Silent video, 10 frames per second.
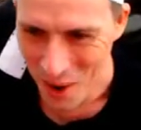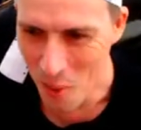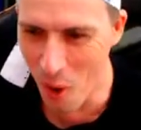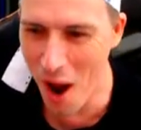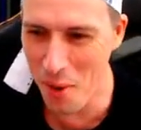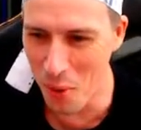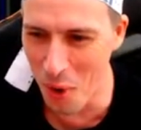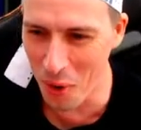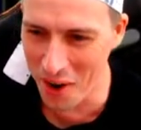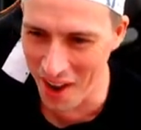White
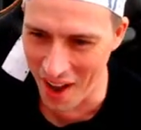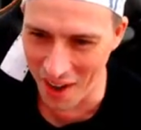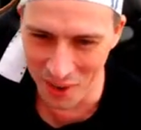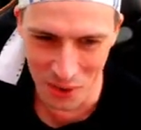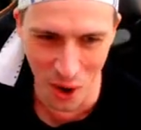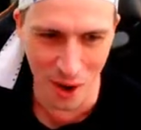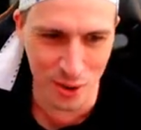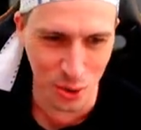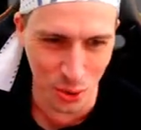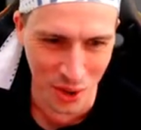warrior,
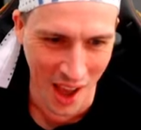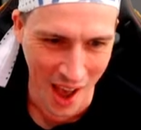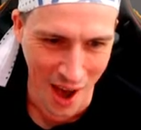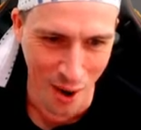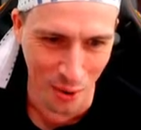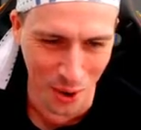Noxu cow.